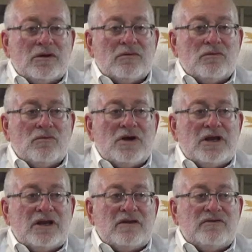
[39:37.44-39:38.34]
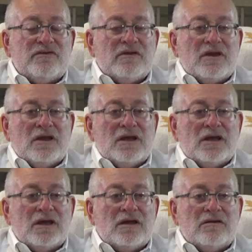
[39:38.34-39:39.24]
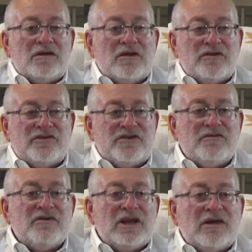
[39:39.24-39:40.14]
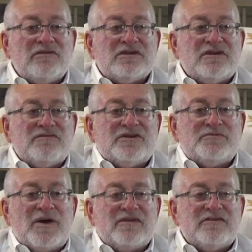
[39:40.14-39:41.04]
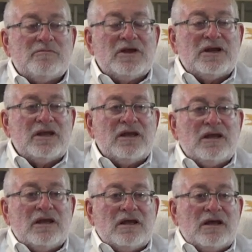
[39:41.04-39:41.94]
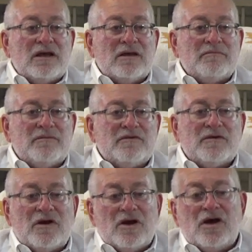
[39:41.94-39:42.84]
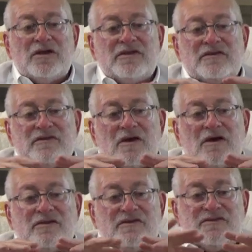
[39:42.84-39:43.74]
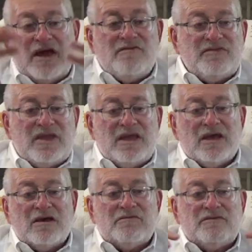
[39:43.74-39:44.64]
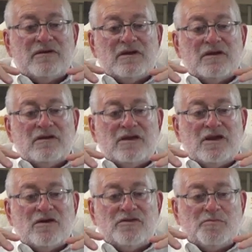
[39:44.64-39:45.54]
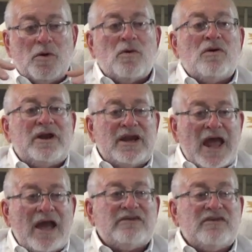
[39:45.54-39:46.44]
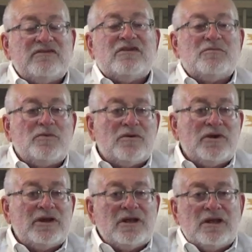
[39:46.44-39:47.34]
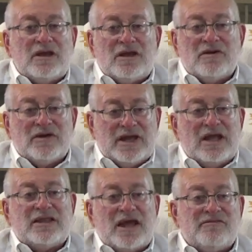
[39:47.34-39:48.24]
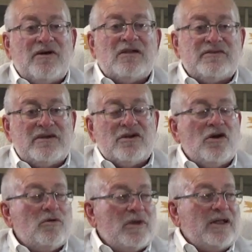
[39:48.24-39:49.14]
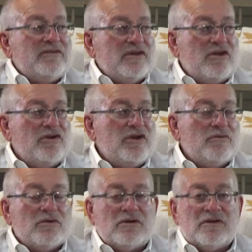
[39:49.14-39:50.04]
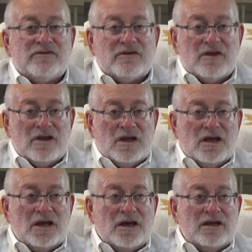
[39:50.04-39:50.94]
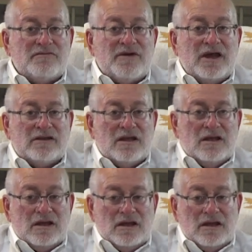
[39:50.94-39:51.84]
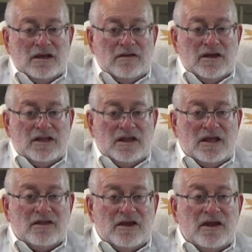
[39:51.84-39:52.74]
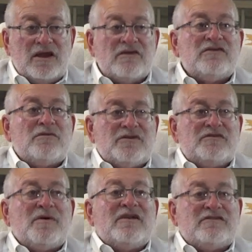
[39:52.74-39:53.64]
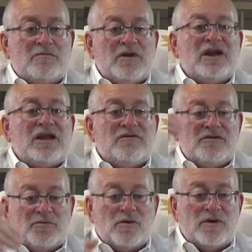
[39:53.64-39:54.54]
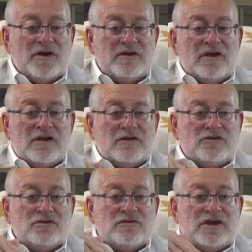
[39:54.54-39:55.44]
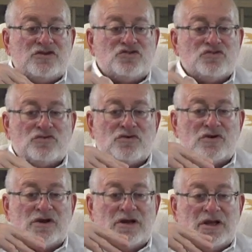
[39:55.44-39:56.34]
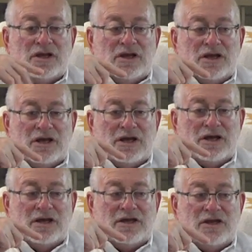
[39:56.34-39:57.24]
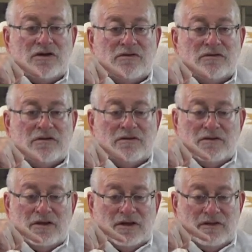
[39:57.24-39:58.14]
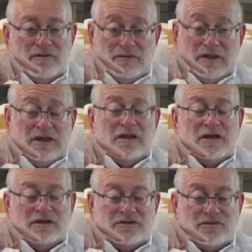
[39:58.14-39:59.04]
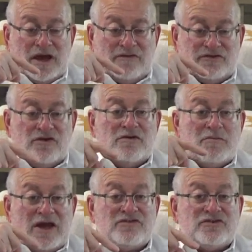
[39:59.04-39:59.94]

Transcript: Well, one is uh, you know, there's different levels of responsibility um, on this on the safety of you know the port and access to the port. You know, again, that falls under Homeland Security rules. Uh, in fact, uh, and and the, it is the responsibility of the port to ensure, uh, you know, to have certain